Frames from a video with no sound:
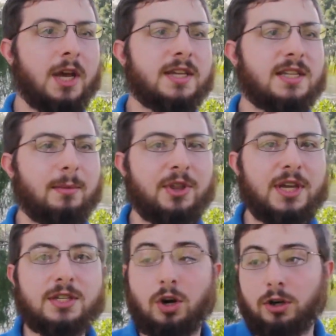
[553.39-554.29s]
Some of
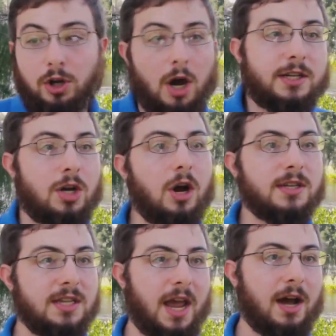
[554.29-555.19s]
these are
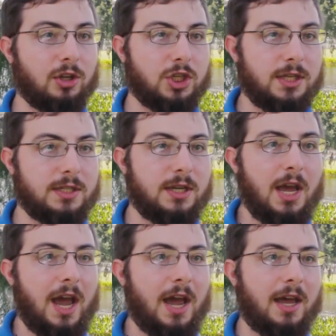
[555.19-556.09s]
non-toxic algae,
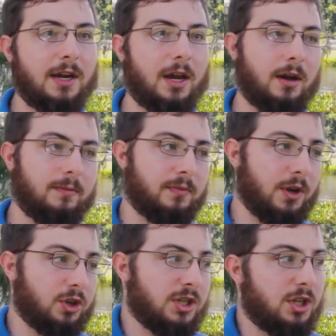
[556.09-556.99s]
and
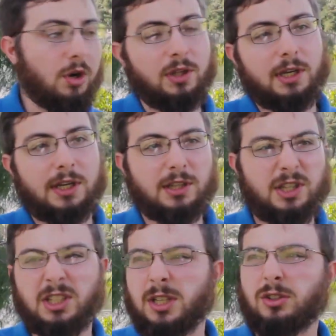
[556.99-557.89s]
they're just, like
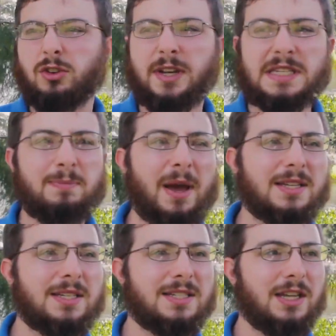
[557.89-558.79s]
the little green
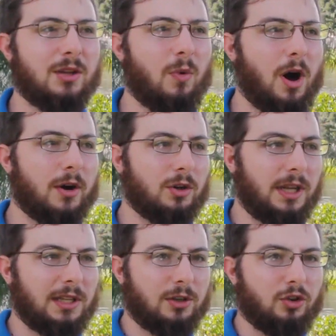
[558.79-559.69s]
specks you see in the water, or
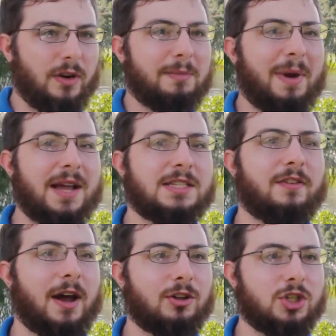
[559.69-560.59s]
like little green mats
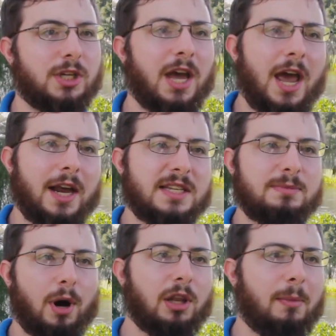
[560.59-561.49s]
of algae. And in
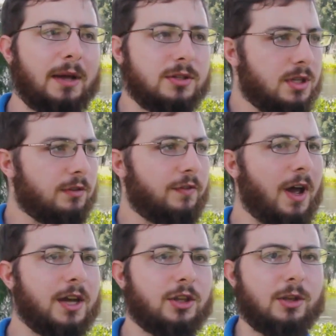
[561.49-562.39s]
small amounts, they're
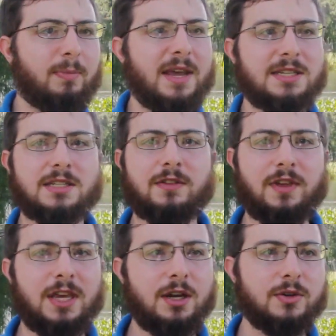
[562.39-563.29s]
fine. They're the basis of
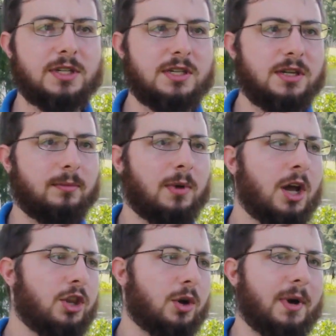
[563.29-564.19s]
the ecosystem.
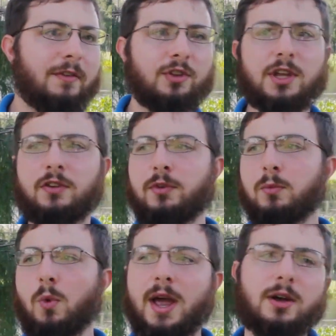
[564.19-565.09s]
They're what everything
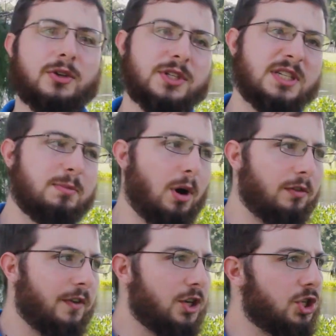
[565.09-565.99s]
from whales to
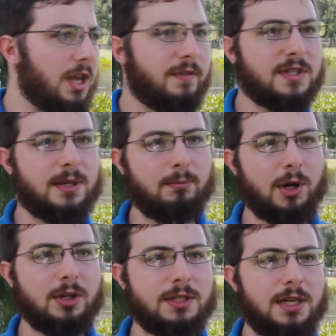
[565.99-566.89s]
small fish to even some
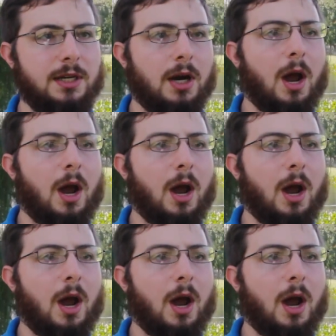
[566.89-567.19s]
birds eat.